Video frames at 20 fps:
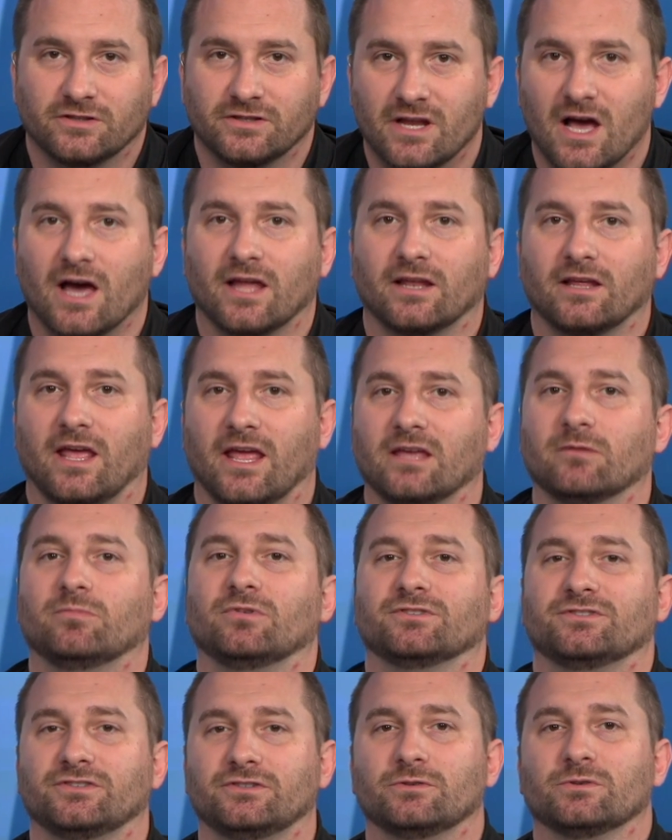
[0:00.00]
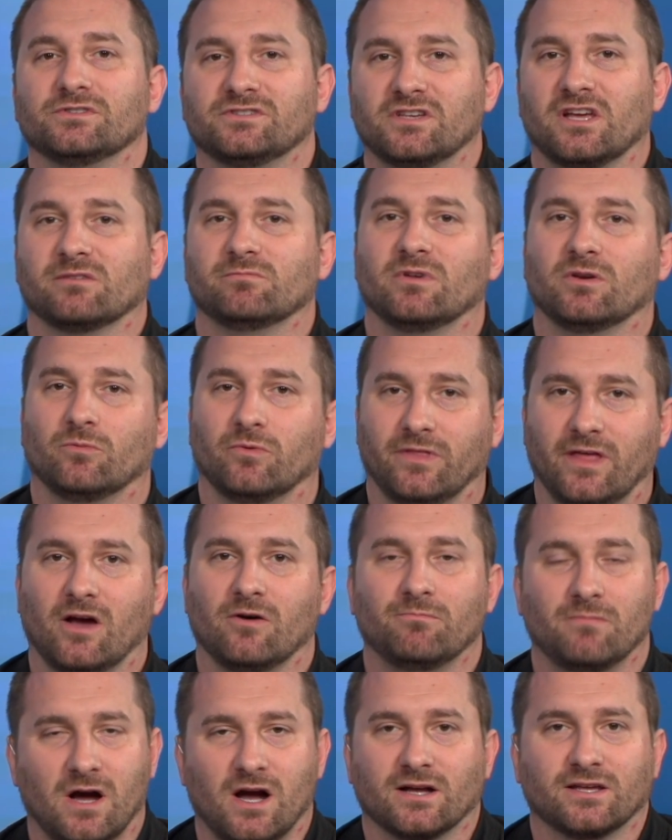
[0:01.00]
not able to do a segment
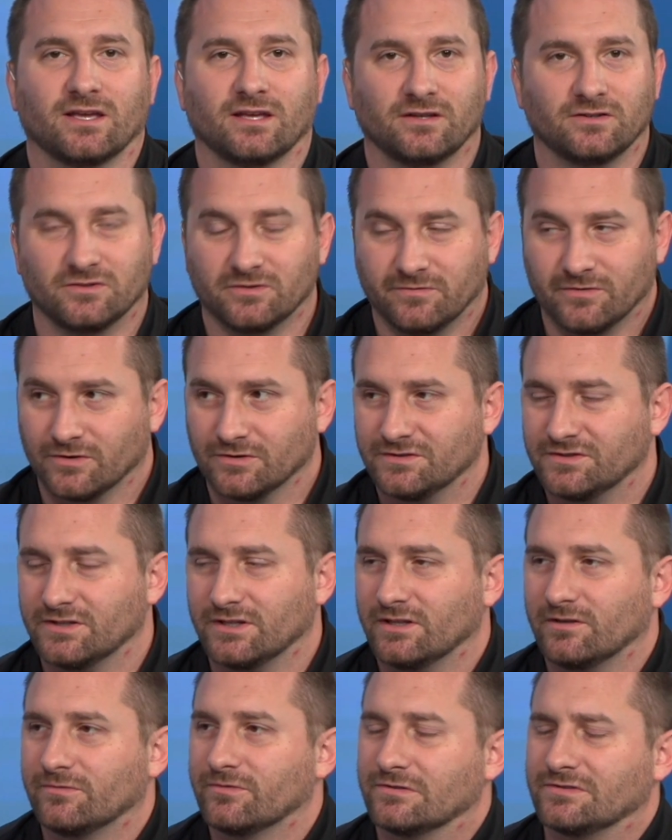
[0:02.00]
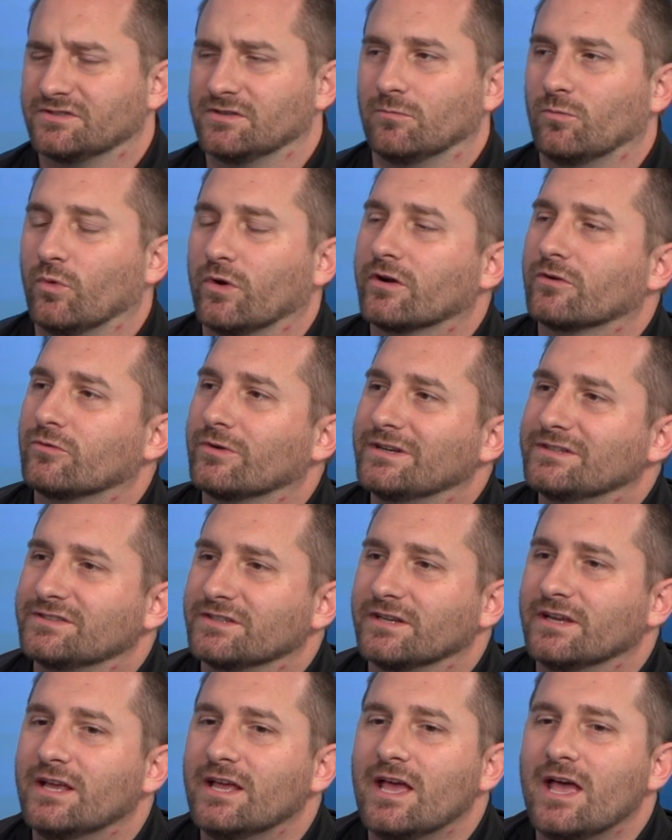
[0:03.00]
without mocking diversity for some weird
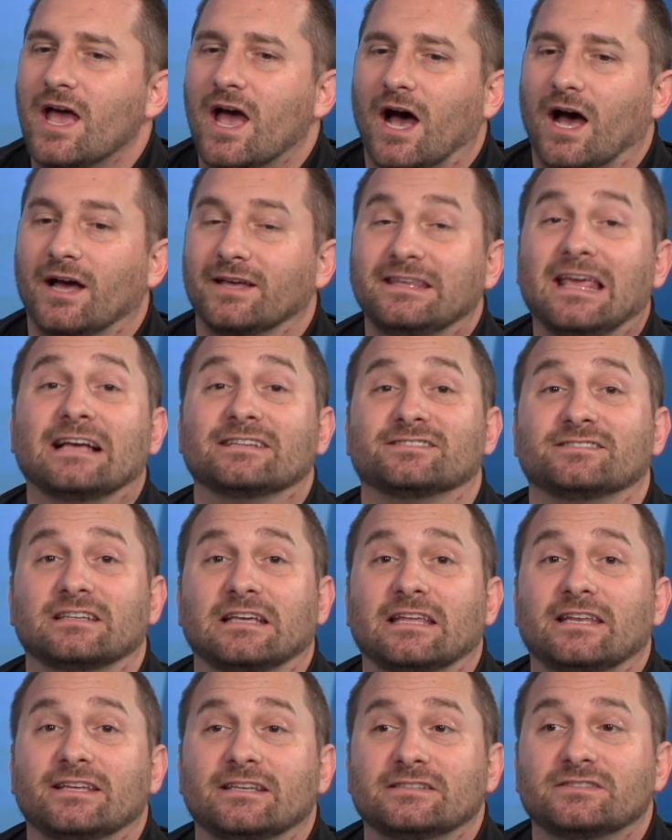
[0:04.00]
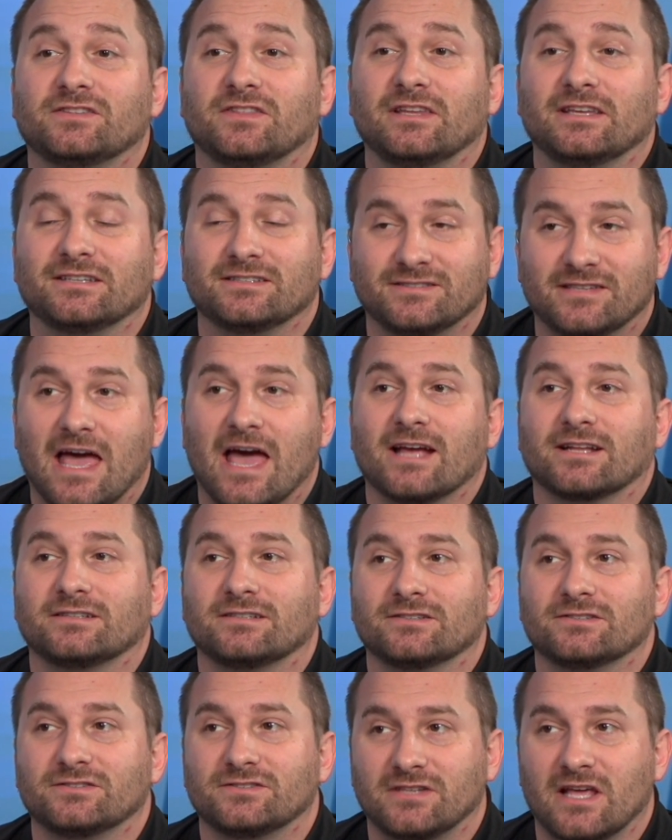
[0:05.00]
reason. Uh, yes, it is the
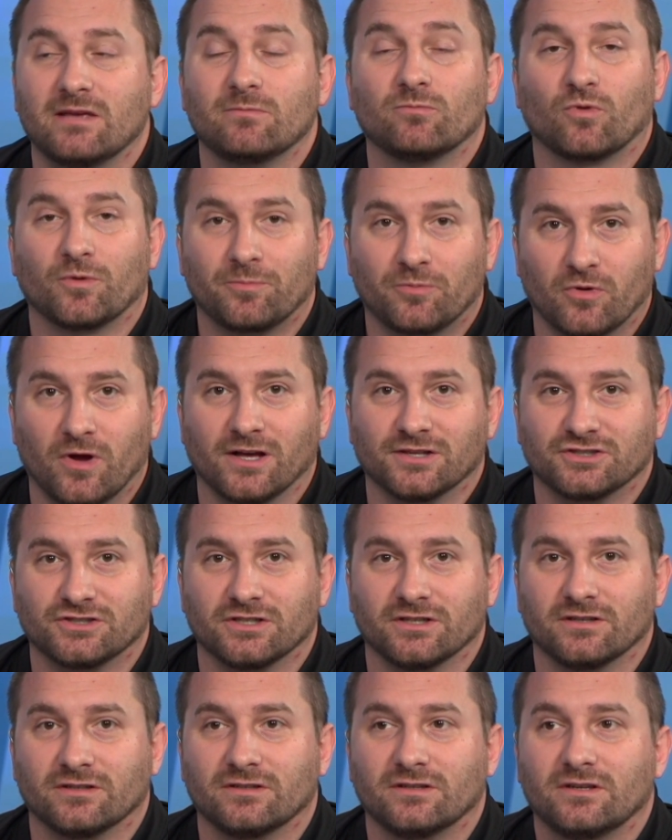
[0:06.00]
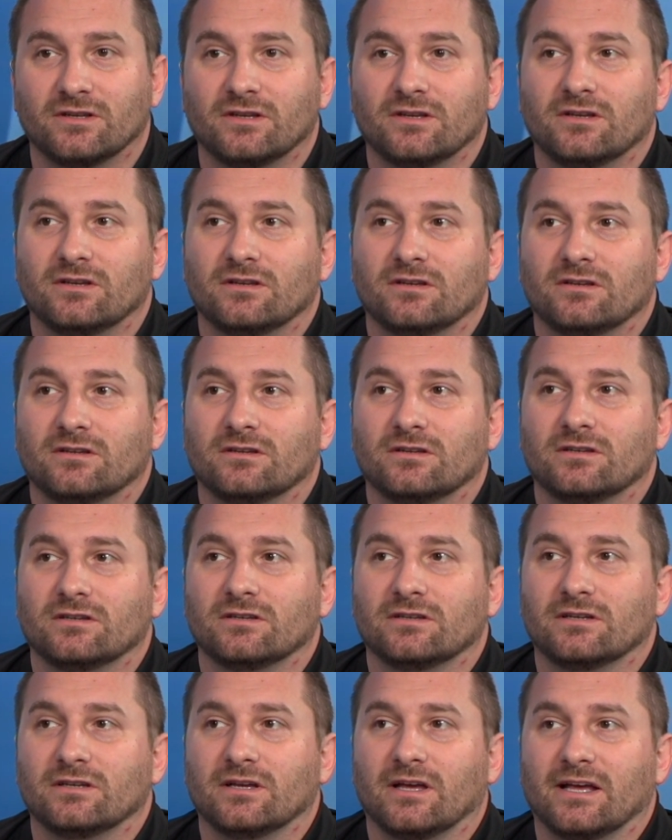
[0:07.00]
exact same repression
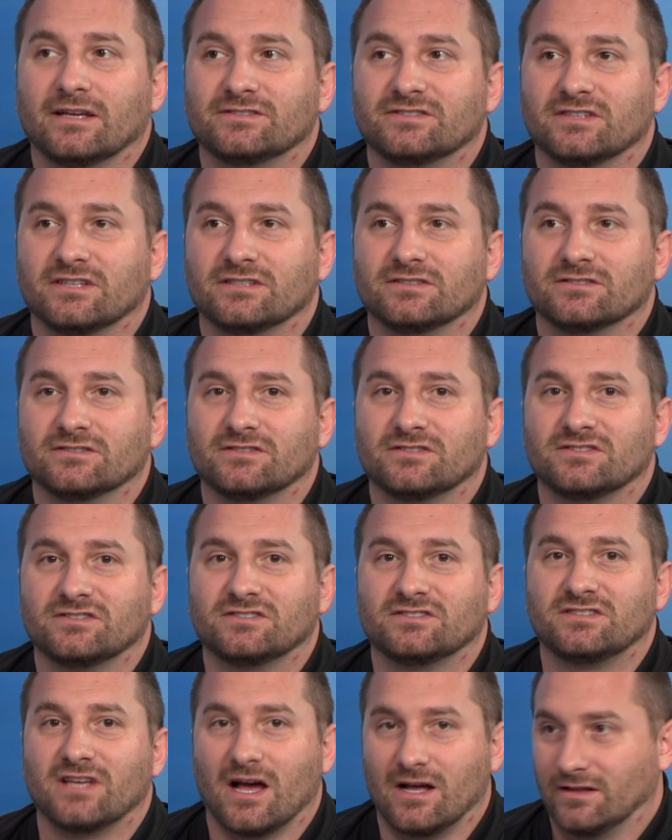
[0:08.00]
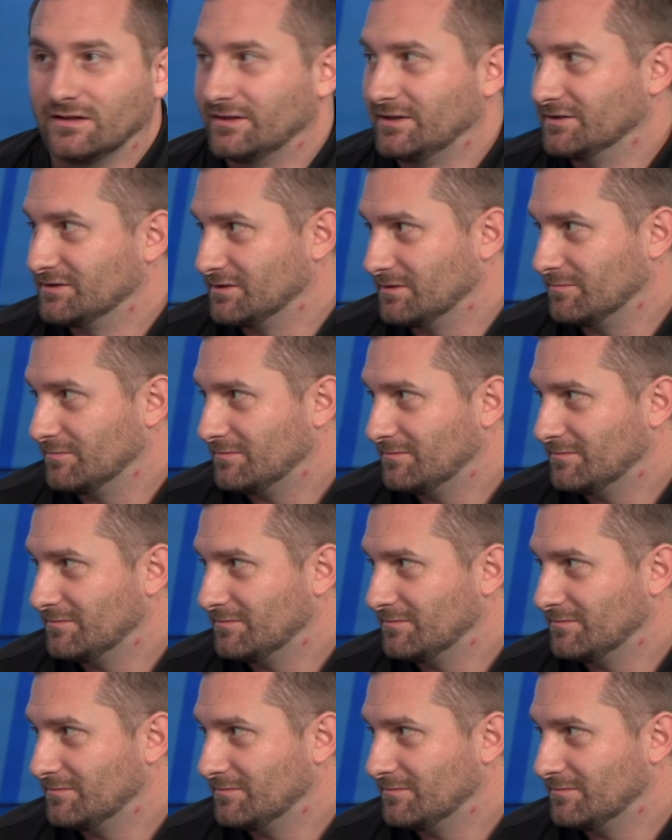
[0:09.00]
as in Stalinism.